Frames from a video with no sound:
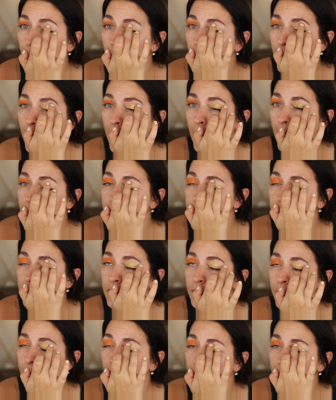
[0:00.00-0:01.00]
Yeah, I
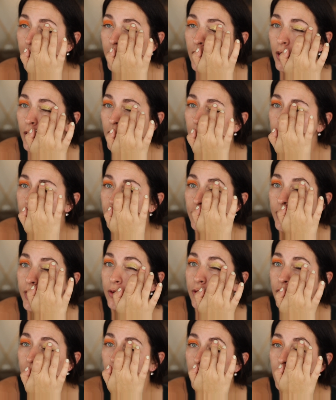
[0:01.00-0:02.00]
didn't buy her
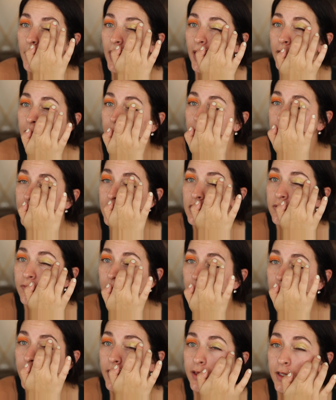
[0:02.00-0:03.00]
trial chrome palette. I just
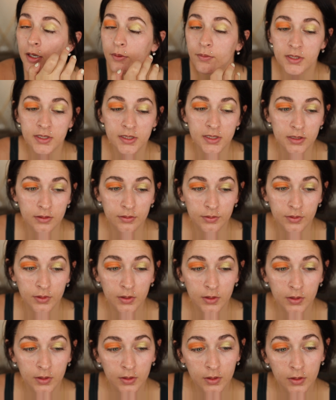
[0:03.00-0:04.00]
felt like that was
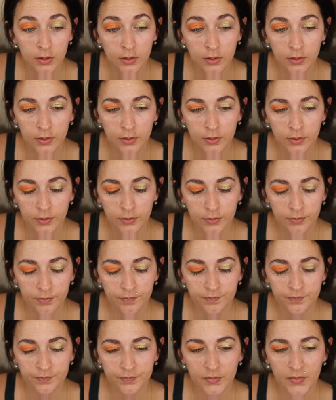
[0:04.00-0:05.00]

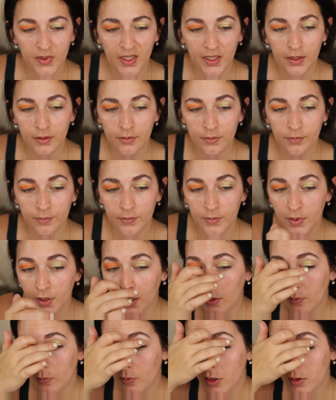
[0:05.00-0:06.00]
like
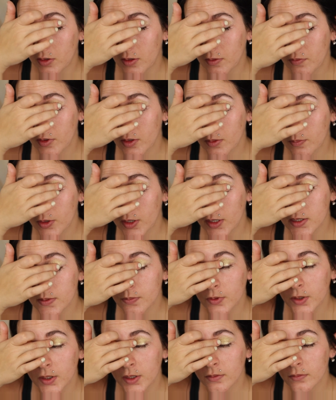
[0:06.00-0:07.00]
not worth it for the price
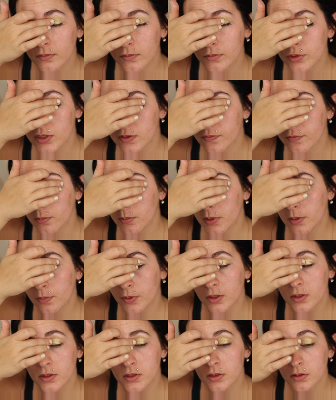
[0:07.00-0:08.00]
point. Just for me
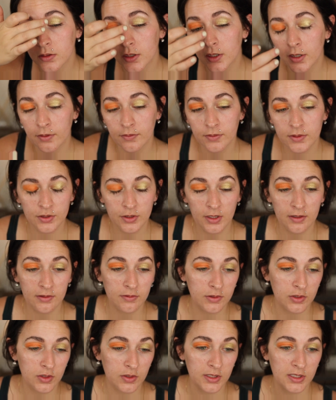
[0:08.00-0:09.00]
personally, I
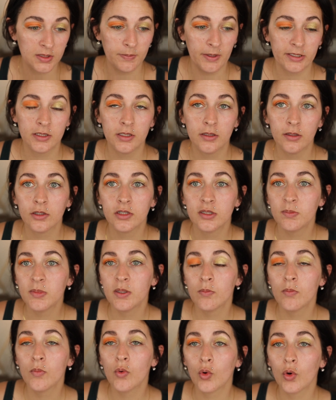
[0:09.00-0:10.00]
just expected there to be
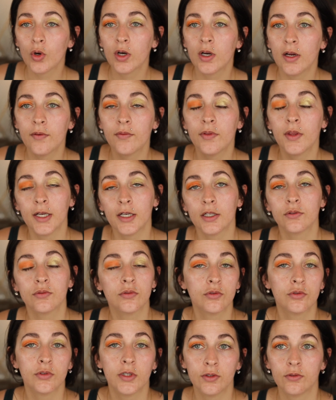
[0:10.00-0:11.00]
more of the
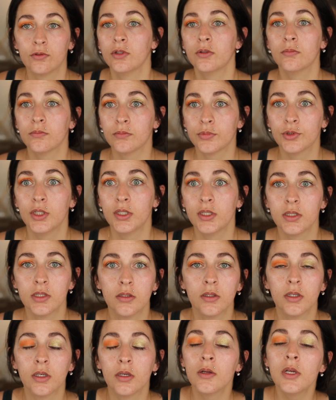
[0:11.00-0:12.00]
actual trial chrome shades
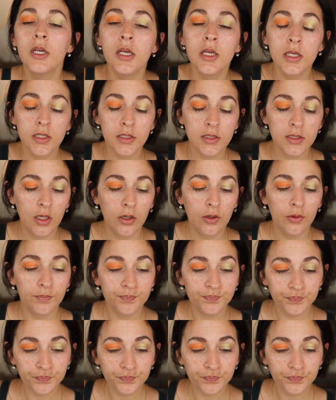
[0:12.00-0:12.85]
in there. So